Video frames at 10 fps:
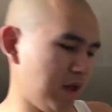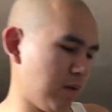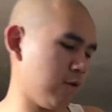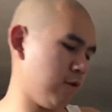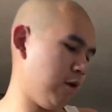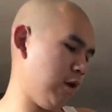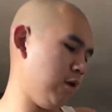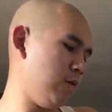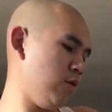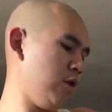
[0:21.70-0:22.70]
Amazon.
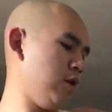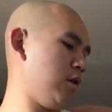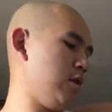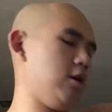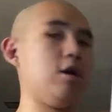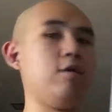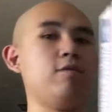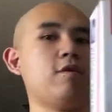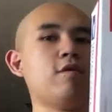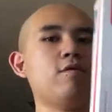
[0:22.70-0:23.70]
Um,
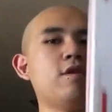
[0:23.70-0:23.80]
this is the